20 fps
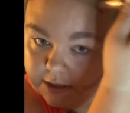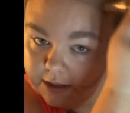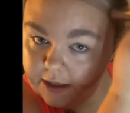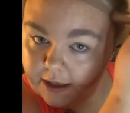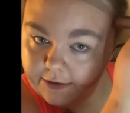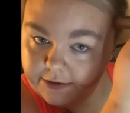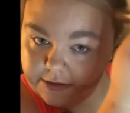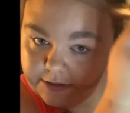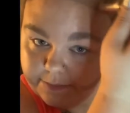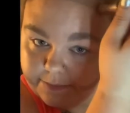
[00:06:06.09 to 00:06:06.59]
I
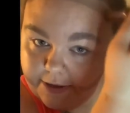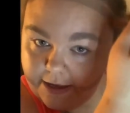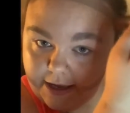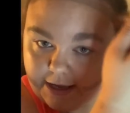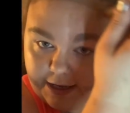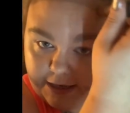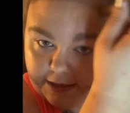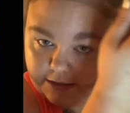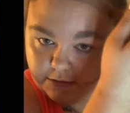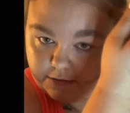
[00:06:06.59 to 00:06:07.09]
was in
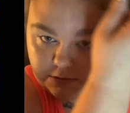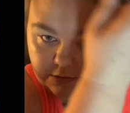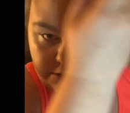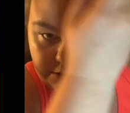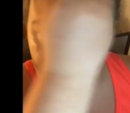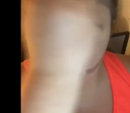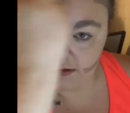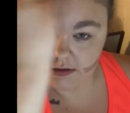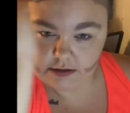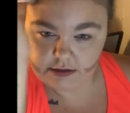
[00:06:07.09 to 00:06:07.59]
pain.
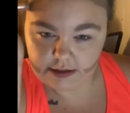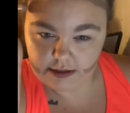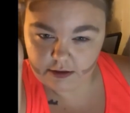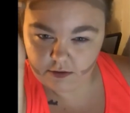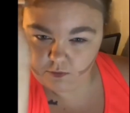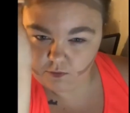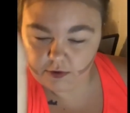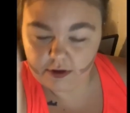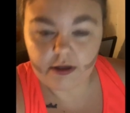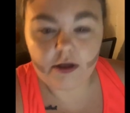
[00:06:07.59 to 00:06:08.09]

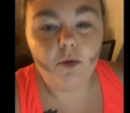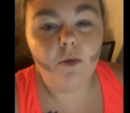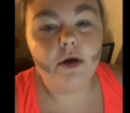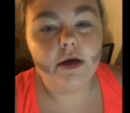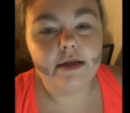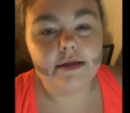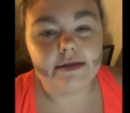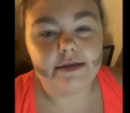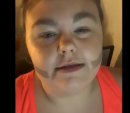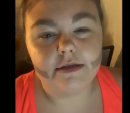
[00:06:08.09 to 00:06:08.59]
Didn't really want
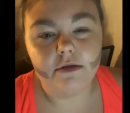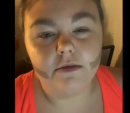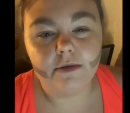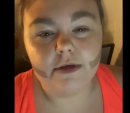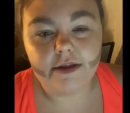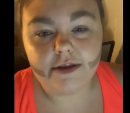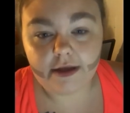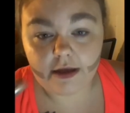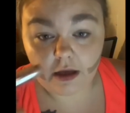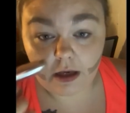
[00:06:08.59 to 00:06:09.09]
to deal
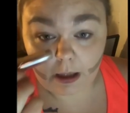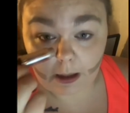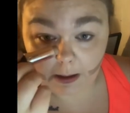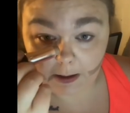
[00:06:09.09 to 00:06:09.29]
with it.